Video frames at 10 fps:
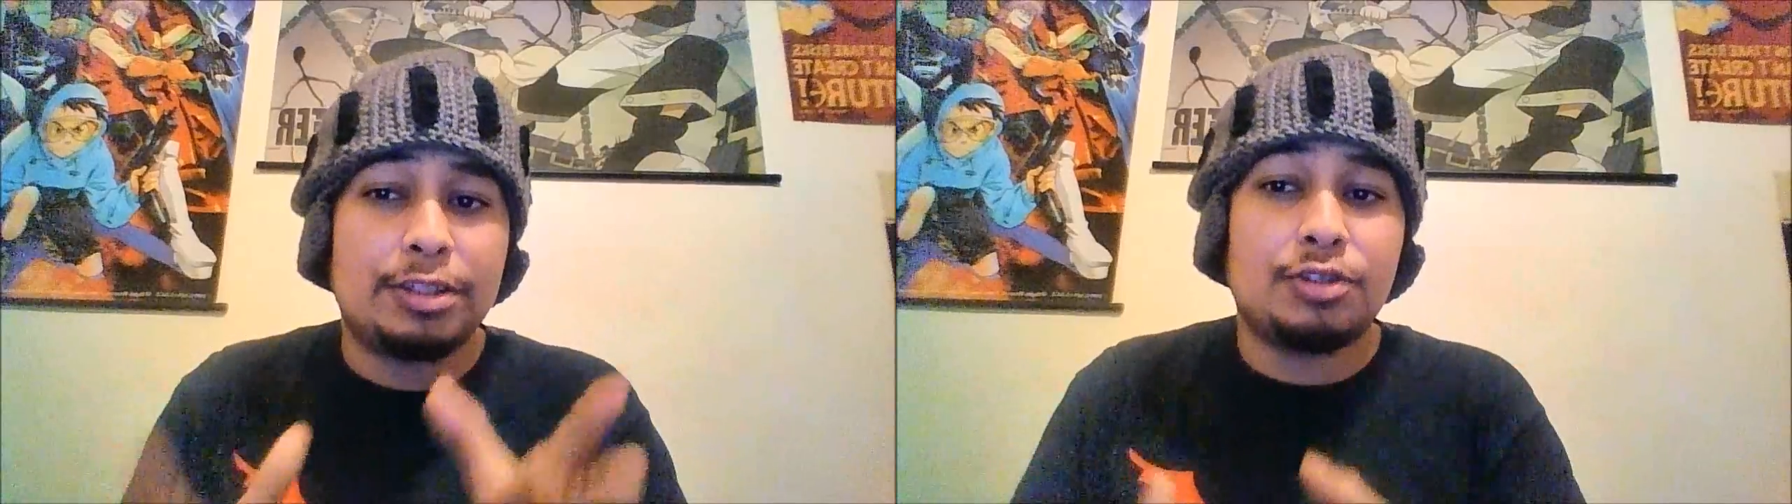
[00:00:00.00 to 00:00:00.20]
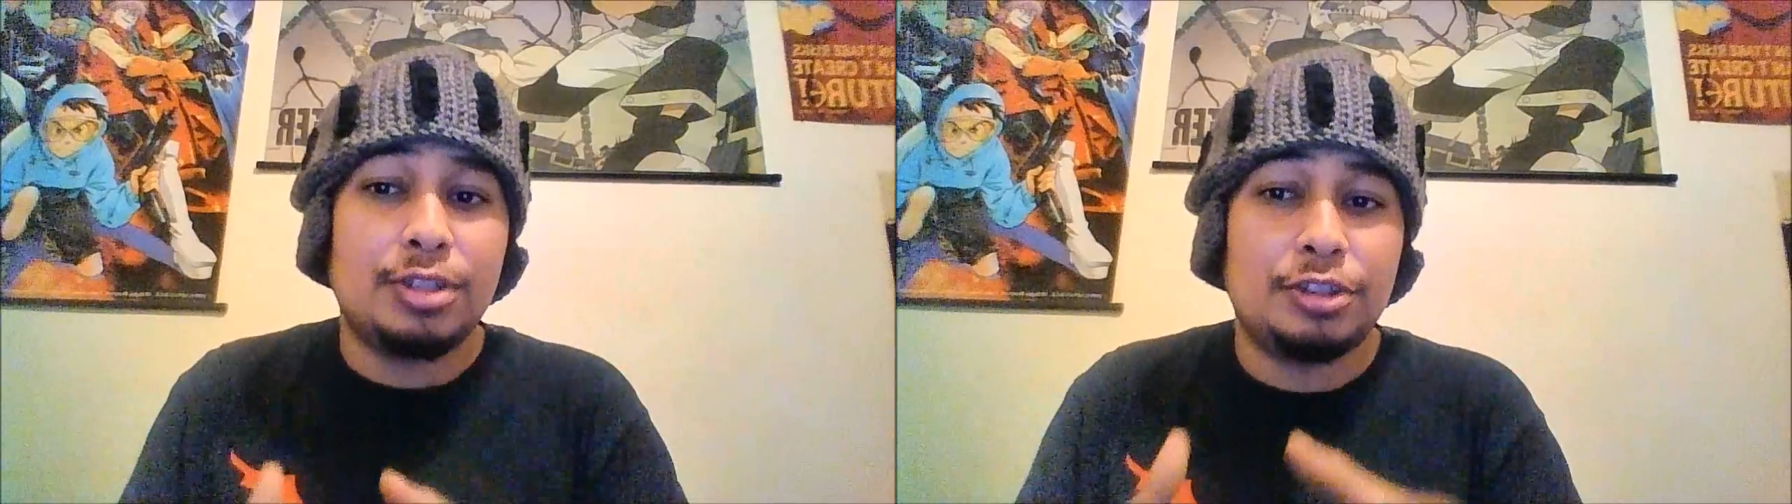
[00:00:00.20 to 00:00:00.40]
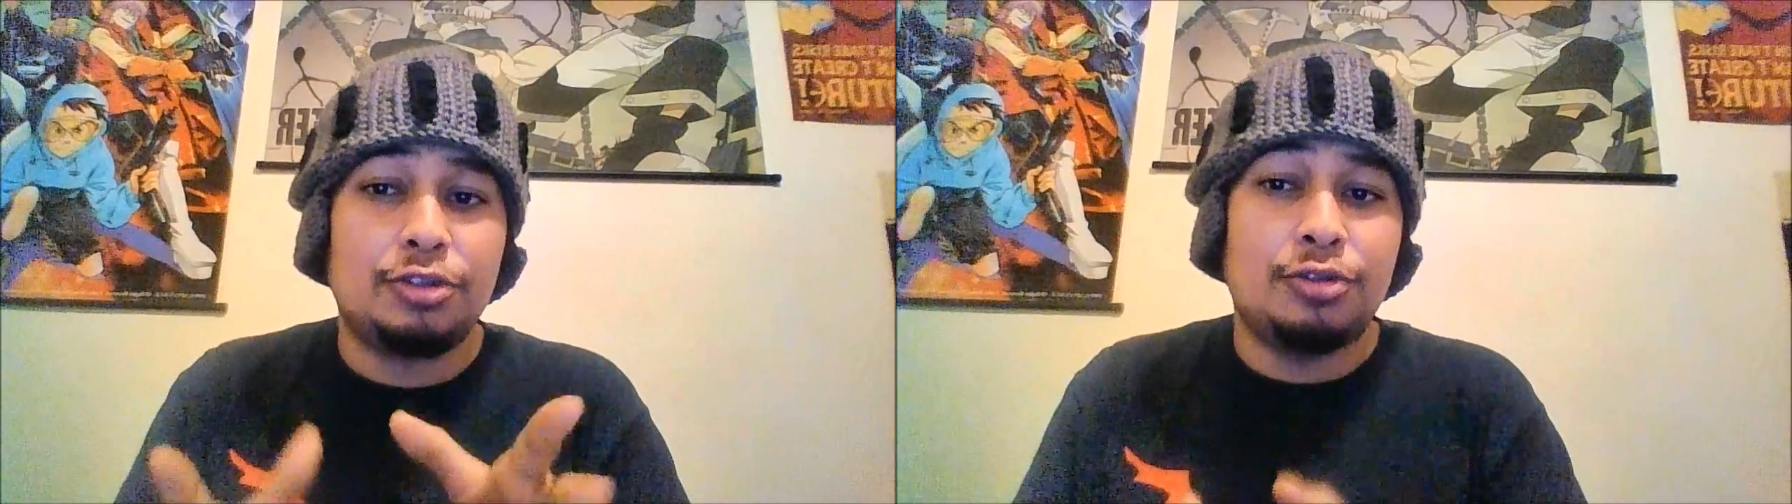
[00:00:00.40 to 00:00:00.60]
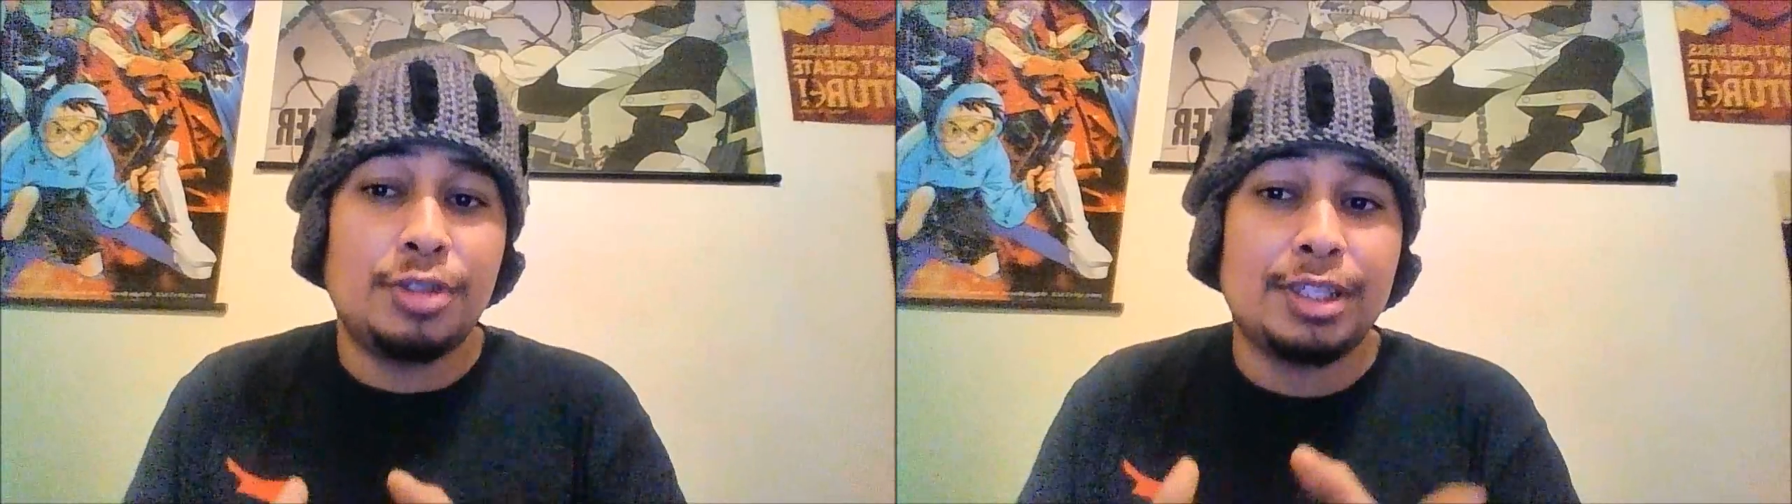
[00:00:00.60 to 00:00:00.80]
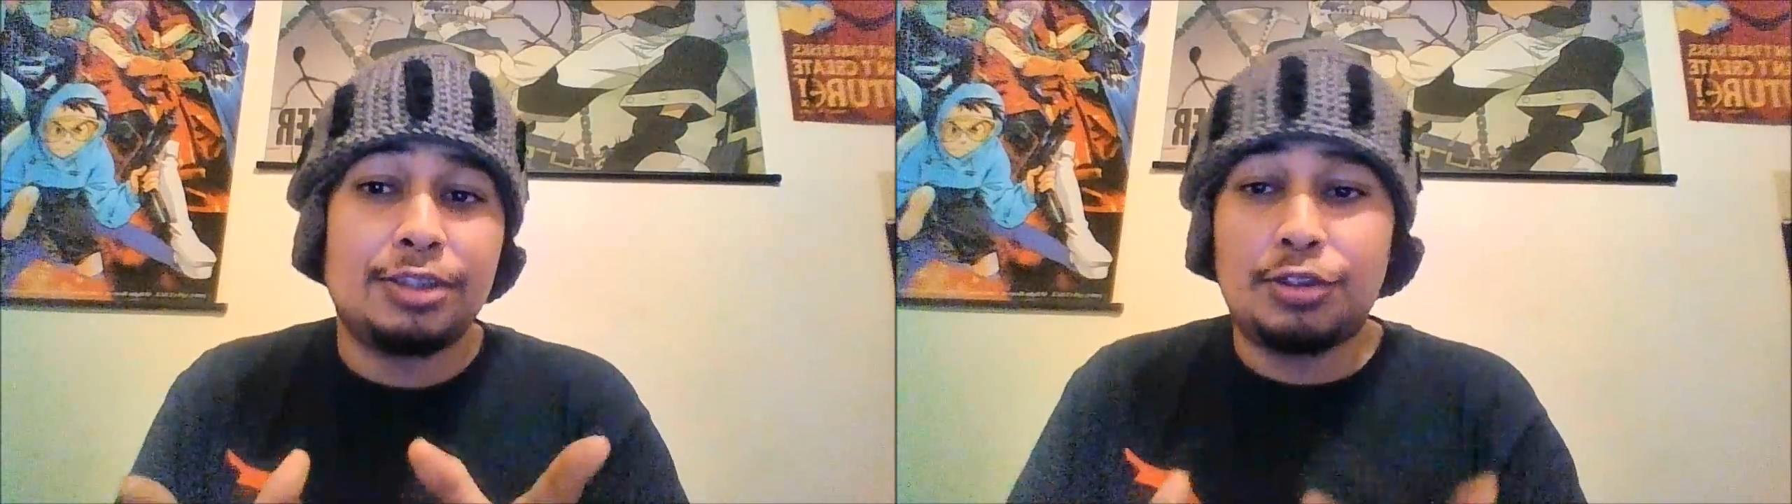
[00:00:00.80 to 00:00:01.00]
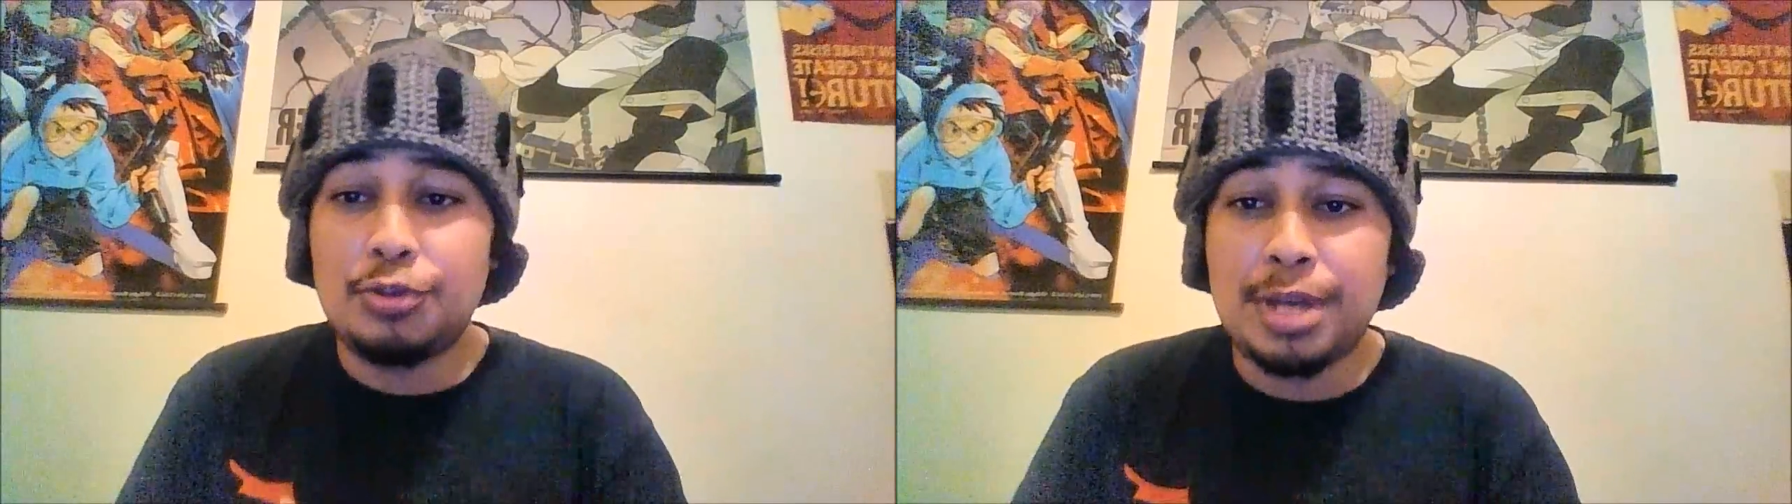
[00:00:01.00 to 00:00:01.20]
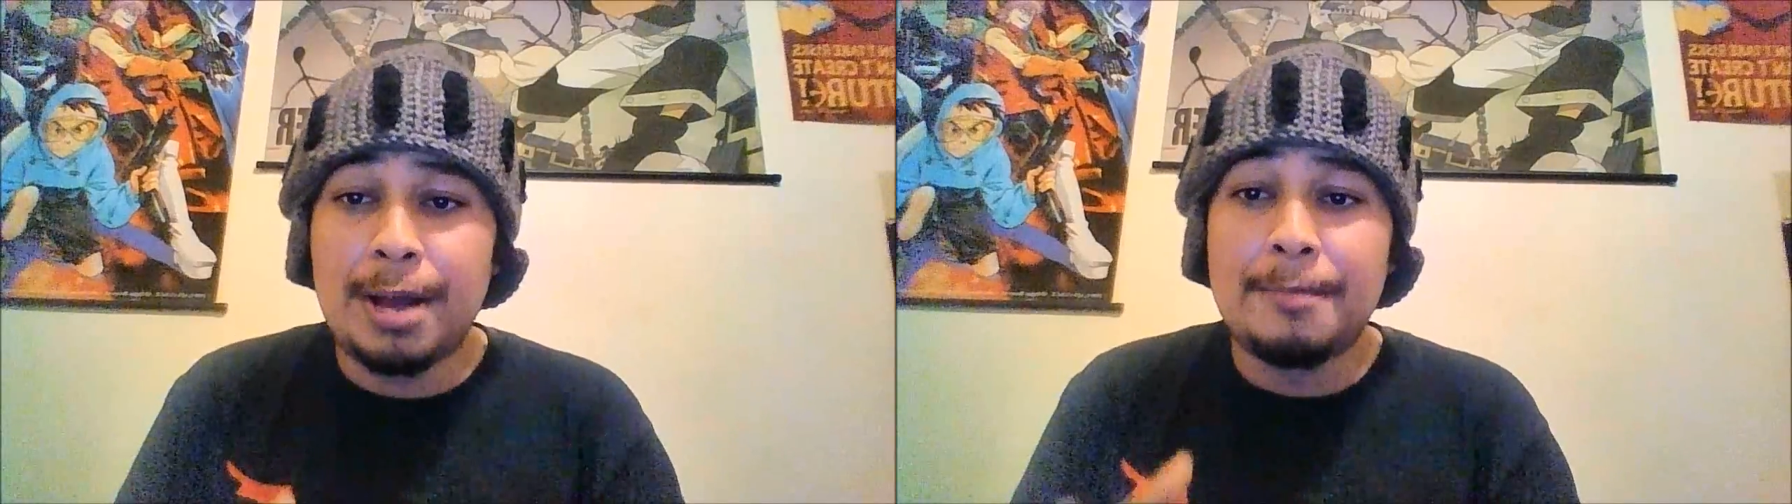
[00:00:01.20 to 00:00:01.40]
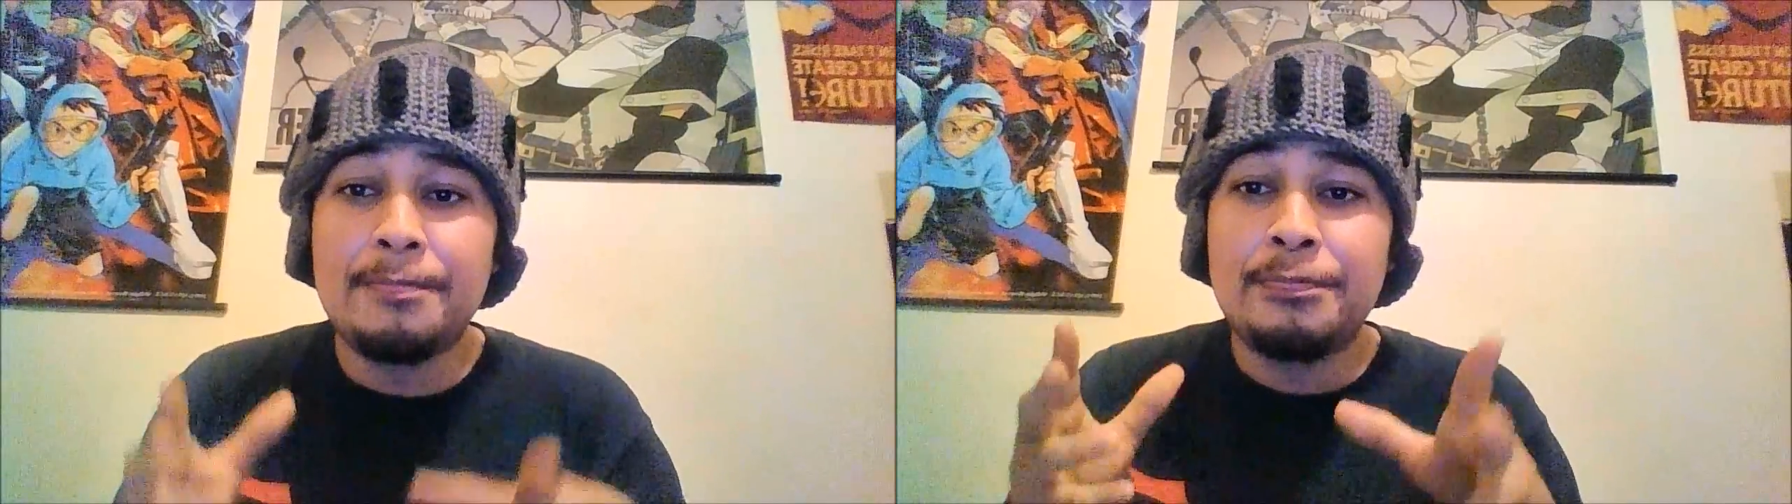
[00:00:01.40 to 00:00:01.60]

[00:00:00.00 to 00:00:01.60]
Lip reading: us to introduce us to that,